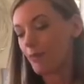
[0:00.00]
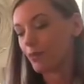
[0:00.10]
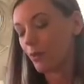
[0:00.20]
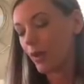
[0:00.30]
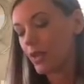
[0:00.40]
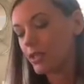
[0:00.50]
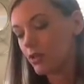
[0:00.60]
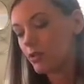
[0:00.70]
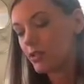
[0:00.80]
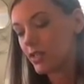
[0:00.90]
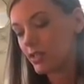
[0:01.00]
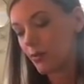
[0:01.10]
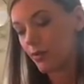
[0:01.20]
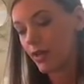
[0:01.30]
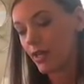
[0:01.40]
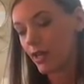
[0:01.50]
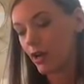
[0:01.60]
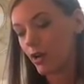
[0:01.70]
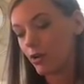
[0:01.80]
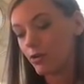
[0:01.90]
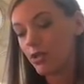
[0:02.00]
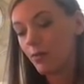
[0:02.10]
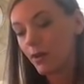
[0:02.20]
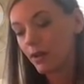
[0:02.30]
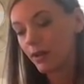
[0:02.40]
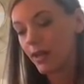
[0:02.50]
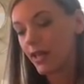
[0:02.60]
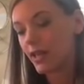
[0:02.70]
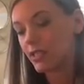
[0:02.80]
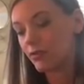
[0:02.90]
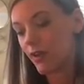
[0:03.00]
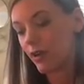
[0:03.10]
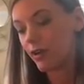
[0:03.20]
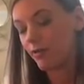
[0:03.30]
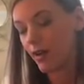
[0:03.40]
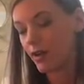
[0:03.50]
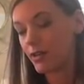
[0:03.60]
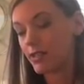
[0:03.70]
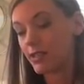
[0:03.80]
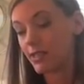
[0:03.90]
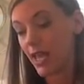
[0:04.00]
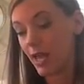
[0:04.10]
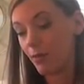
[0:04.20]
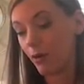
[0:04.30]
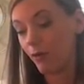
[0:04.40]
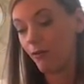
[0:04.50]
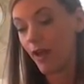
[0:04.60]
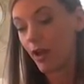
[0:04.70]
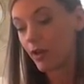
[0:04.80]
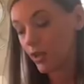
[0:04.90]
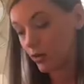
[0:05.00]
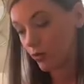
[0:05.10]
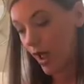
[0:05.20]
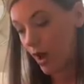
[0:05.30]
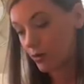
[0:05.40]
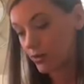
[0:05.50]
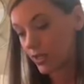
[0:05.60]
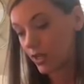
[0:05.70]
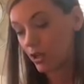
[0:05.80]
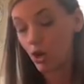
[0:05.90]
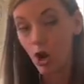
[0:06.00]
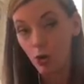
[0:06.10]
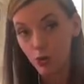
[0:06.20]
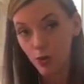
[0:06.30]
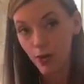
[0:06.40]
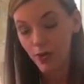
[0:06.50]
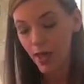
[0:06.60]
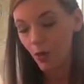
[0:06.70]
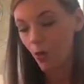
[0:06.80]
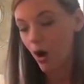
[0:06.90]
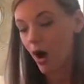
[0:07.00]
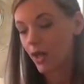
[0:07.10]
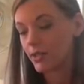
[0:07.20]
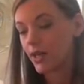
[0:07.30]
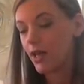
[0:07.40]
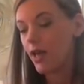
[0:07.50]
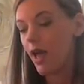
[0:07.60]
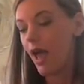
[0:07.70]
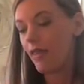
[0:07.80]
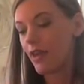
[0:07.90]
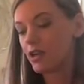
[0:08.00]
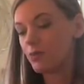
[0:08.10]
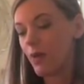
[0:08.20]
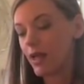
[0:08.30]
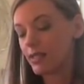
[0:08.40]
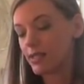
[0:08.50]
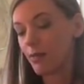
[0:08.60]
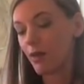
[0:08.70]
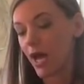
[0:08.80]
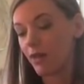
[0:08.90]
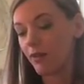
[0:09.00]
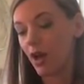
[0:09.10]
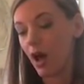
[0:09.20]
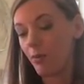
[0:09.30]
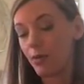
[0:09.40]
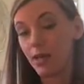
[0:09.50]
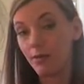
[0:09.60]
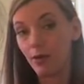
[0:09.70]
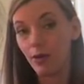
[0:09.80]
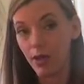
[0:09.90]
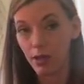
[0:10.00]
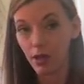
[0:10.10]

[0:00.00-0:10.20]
But I do see somebody here who typically is very, very stable, very grounded, knows what they want, and there's been some kind of an upheaval in